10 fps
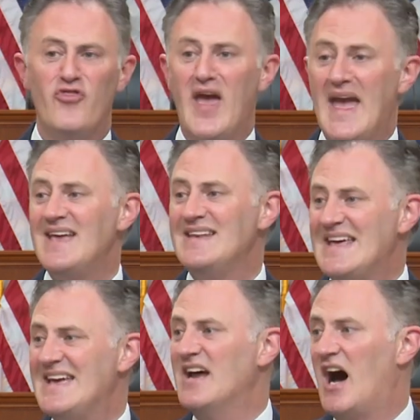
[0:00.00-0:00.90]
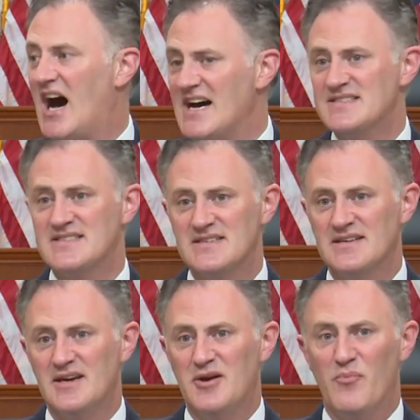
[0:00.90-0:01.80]
They need us
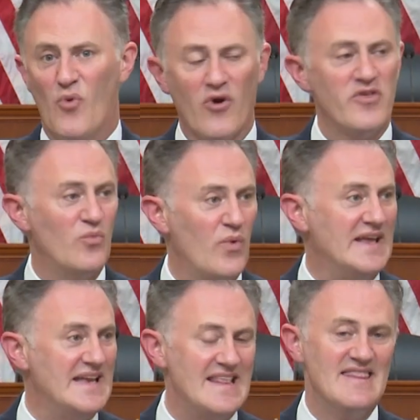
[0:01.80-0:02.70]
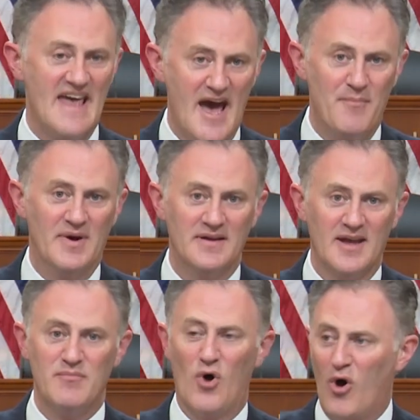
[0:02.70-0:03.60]
more than we need them
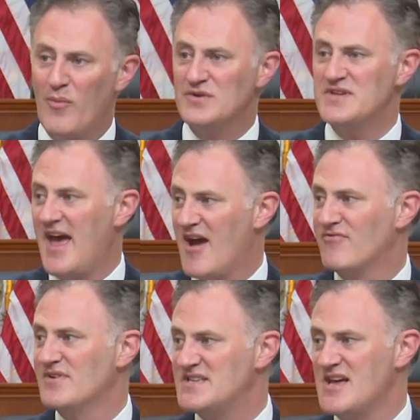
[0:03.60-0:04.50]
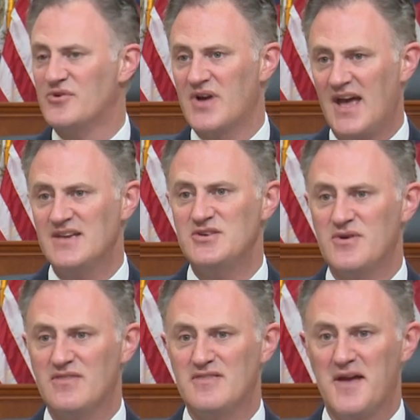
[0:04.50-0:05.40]
in almost every single case you
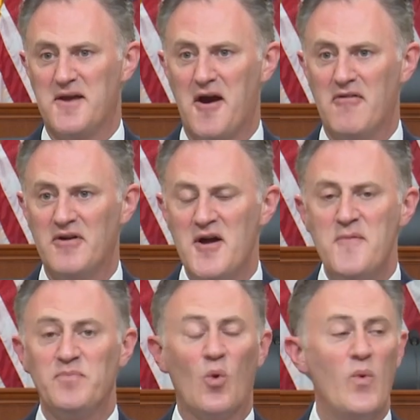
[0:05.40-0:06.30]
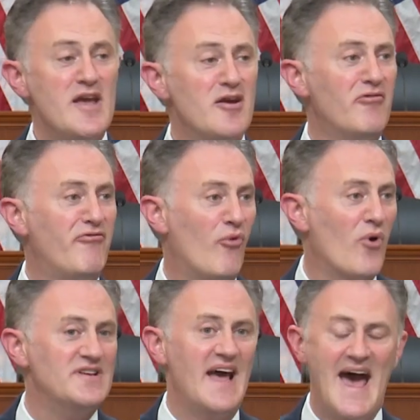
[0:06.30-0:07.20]
can think of. We can
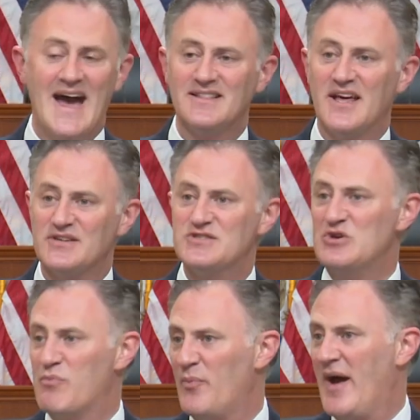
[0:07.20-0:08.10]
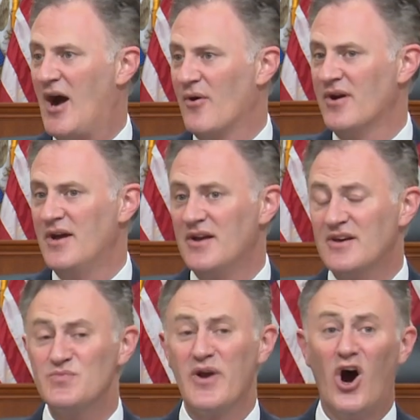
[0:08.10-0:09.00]
afford to act like a superpower
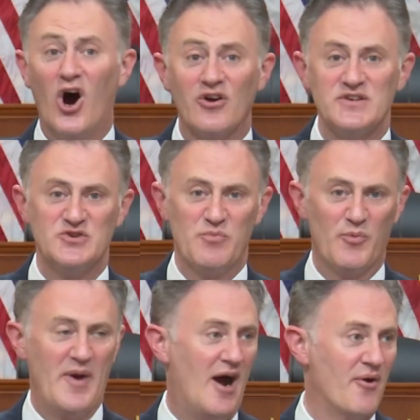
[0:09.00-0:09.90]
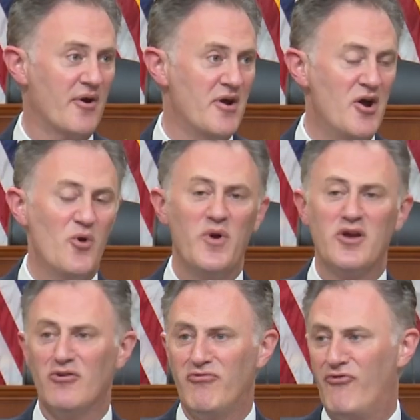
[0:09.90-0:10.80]
because we are a superpower. We
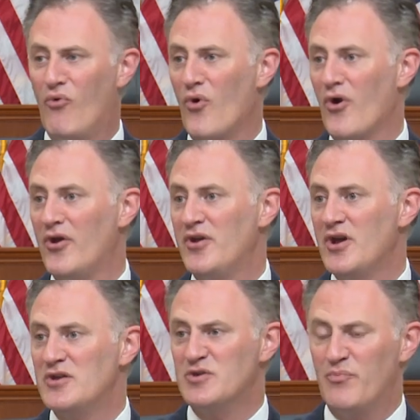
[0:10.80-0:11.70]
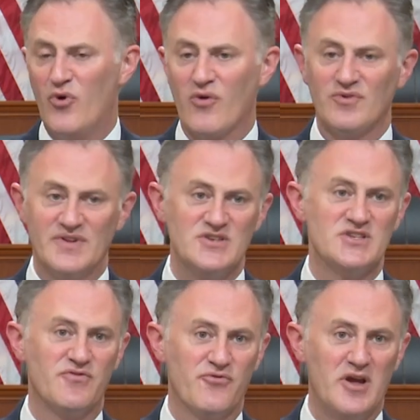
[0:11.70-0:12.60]
can afford to put
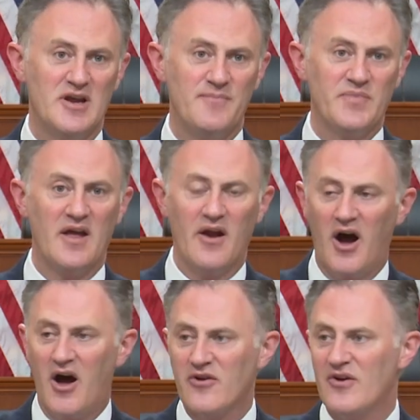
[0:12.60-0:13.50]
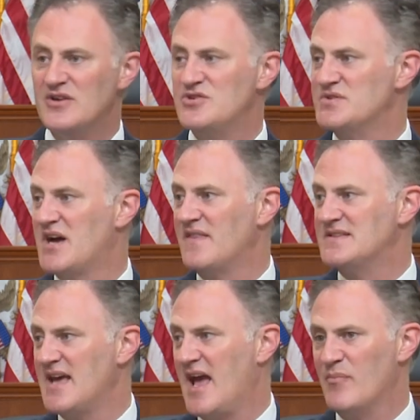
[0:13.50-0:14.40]
religious freedom and other issues on the
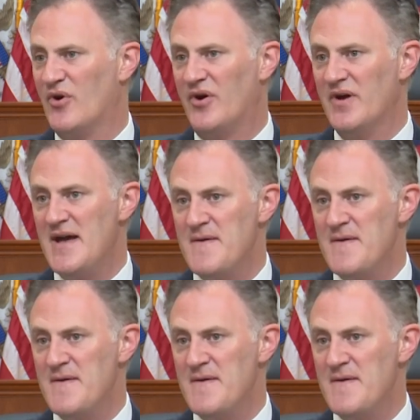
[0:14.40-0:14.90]
table